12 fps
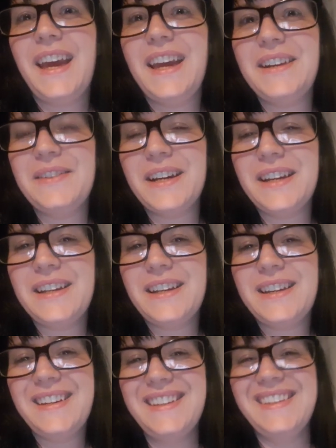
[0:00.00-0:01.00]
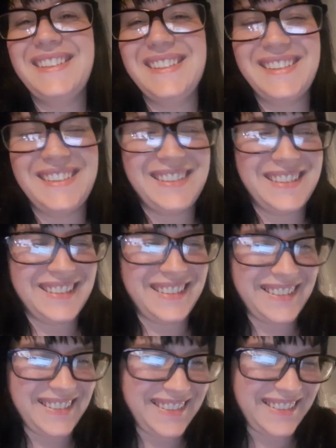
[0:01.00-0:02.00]
Anyway. but
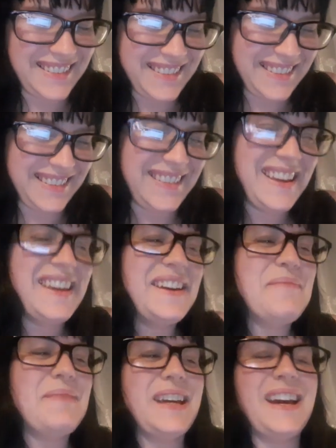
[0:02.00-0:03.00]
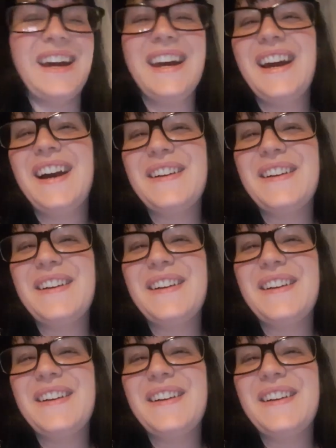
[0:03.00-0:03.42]
yeah,